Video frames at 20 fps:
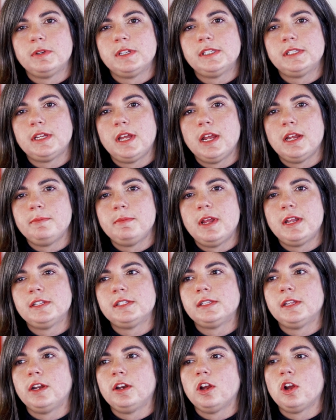assignments
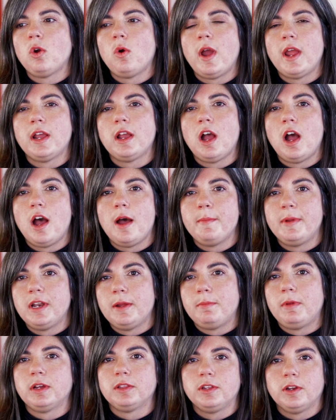that are quite common
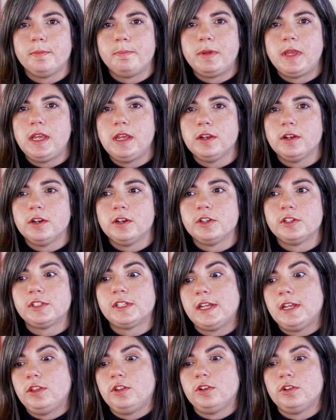among their peers
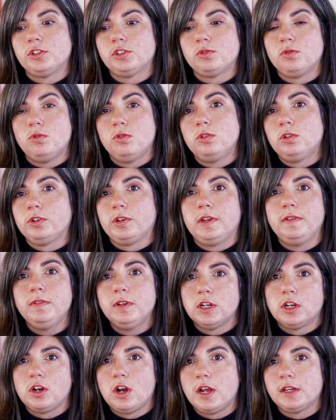in their school or
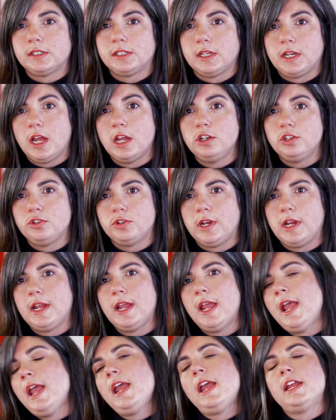even across the country.
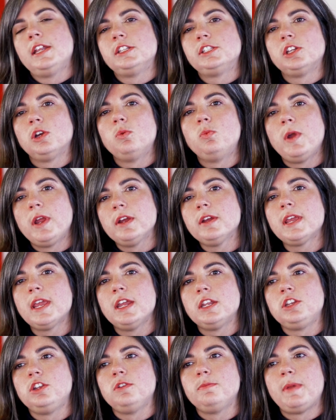And so where
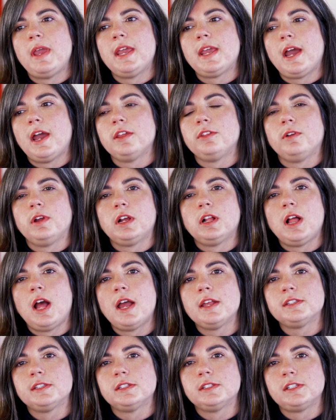can you make either a
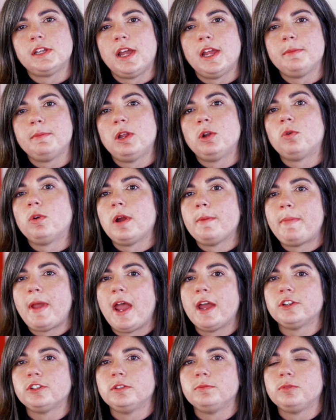class assignment or a
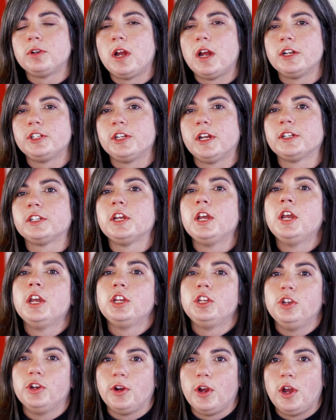passion project
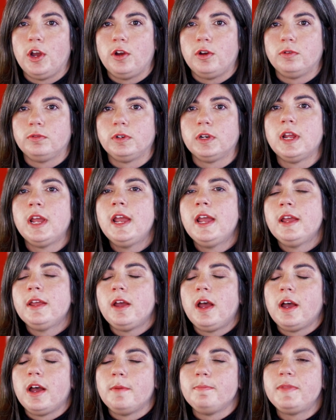your own?
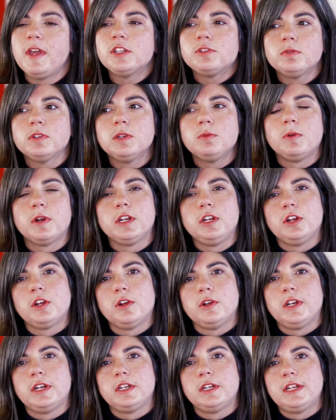That's really where you're
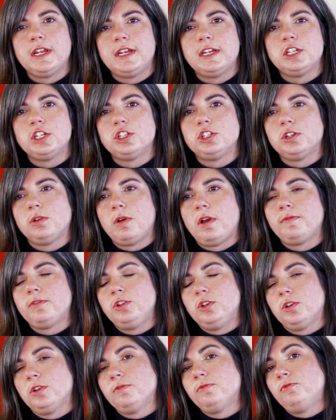getting to show off
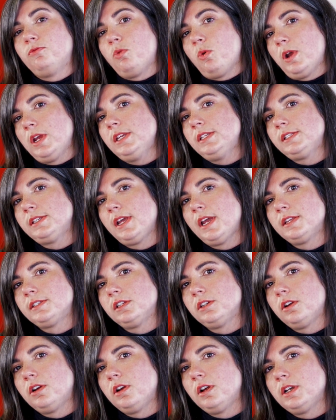your voice as
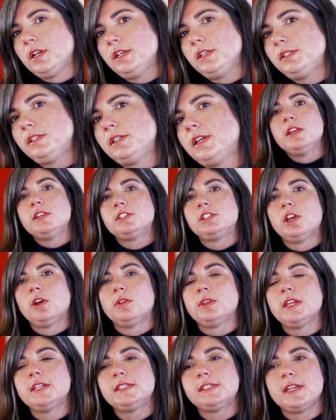an artist. So
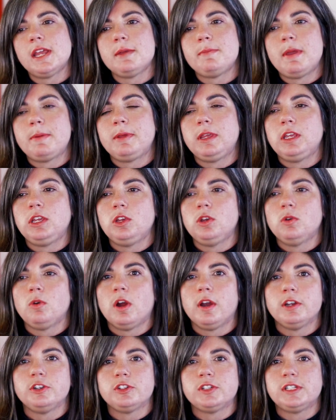let's say maybe you
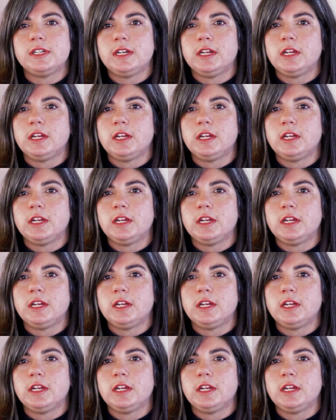are interested